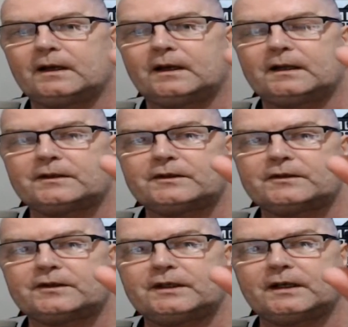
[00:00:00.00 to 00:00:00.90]
And as you can
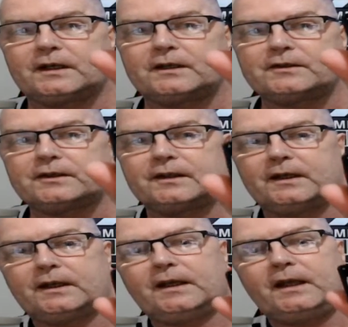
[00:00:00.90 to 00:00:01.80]
see guys,
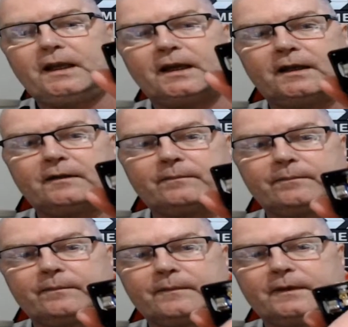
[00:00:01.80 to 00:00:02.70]
in here,
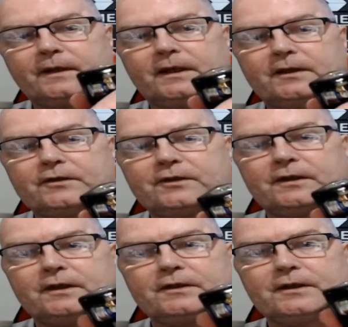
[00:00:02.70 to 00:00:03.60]
this
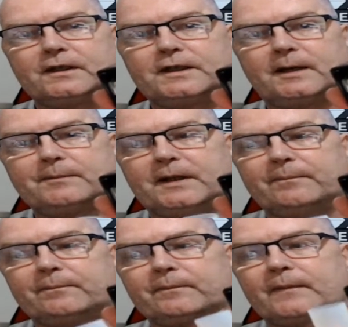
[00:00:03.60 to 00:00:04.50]
is an adapter.
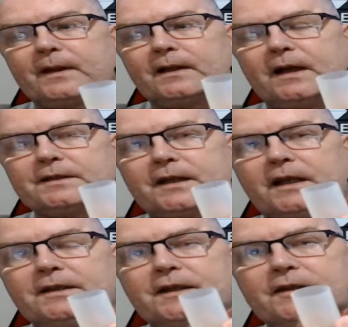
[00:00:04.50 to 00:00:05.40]
That's an
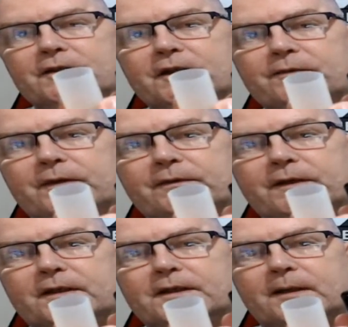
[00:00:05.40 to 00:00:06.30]

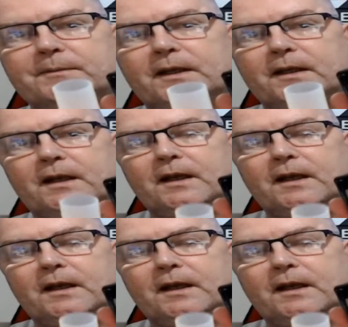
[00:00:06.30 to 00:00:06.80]
18650 adapter.